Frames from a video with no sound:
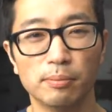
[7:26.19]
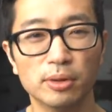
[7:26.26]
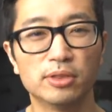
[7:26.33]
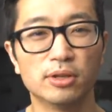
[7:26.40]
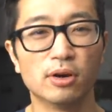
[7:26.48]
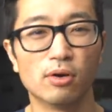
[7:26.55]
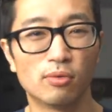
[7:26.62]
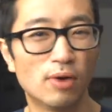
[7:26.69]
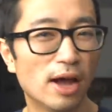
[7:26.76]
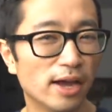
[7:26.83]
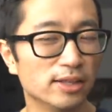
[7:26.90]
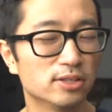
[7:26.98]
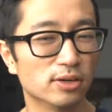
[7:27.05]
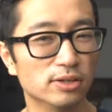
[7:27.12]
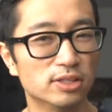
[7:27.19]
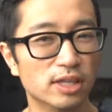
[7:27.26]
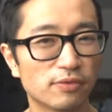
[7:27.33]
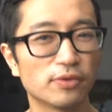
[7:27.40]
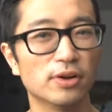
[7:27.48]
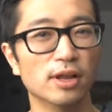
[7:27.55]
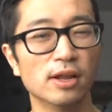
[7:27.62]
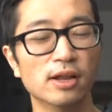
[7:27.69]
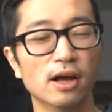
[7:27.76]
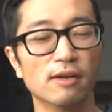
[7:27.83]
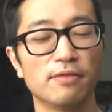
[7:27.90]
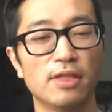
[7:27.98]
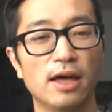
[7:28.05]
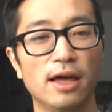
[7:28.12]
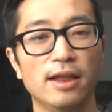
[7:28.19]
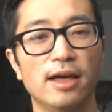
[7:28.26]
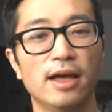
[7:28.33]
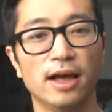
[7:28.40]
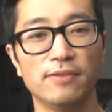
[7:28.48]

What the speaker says: but their rides are different enough that